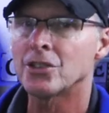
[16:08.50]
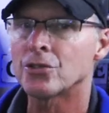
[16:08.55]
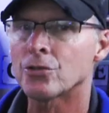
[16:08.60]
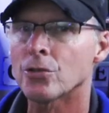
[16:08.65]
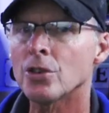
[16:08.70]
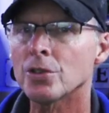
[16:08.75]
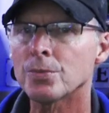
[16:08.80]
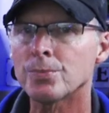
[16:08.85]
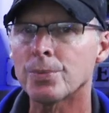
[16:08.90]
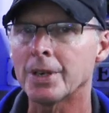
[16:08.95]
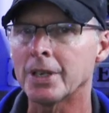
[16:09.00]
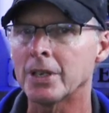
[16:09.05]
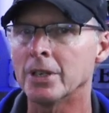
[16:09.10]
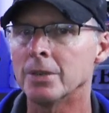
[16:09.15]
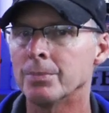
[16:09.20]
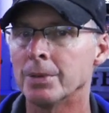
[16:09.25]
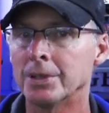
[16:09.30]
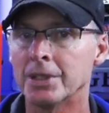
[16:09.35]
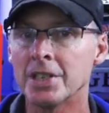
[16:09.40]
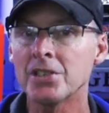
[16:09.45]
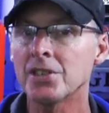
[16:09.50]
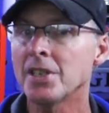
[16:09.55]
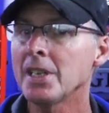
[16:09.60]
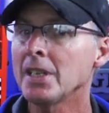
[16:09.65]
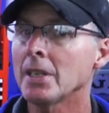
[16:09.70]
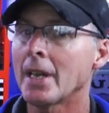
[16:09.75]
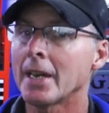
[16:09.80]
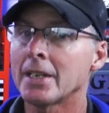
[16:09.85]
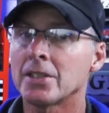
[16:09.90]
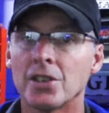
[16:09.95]
controls pretty good, but this
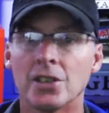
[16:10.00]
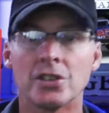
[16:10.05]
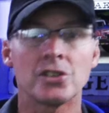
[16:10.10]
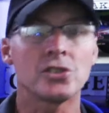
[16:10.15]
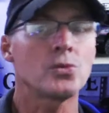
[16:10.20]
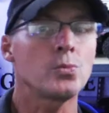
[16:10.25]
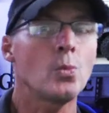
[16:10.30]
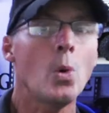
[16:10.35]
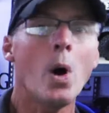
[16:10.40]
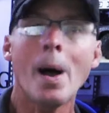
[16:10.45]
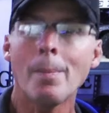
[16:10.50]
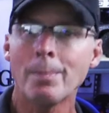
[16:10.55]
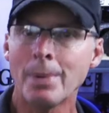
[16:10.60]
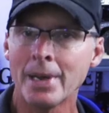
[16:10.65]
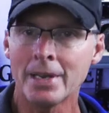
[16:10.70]
thing likes to swap